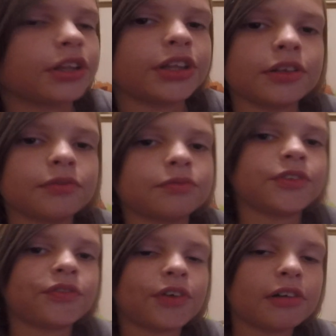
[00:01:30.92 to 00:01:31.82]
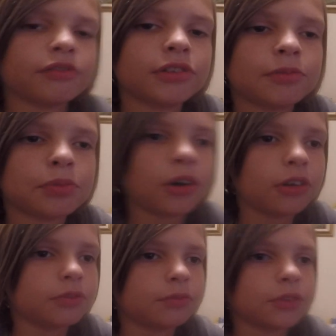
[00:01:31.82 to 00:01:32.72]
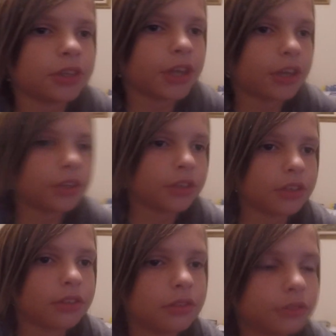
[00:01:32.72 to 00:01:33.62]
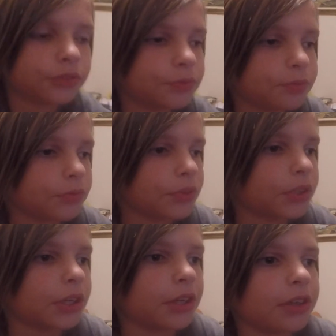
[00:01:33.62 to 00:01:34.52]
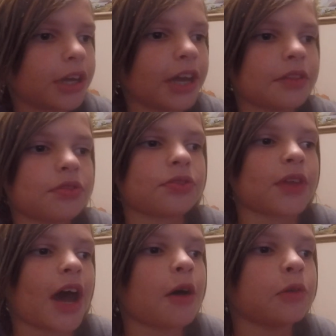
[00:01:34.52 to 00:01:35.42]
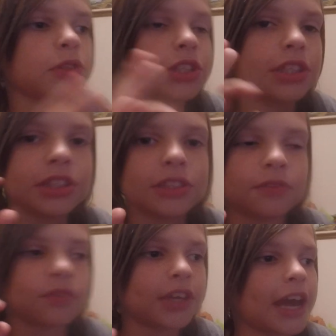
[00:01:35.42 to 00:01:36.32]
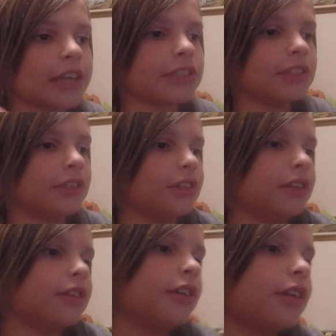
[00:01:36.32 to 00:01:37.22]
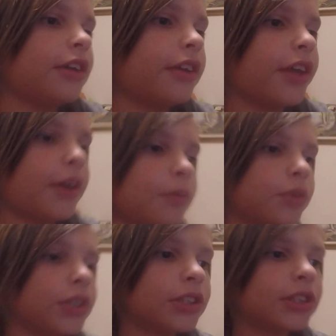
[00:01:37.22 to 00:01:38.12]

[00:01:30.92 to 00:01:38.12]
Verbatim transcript: then we found a barn one day and had thousands of cats in it. And we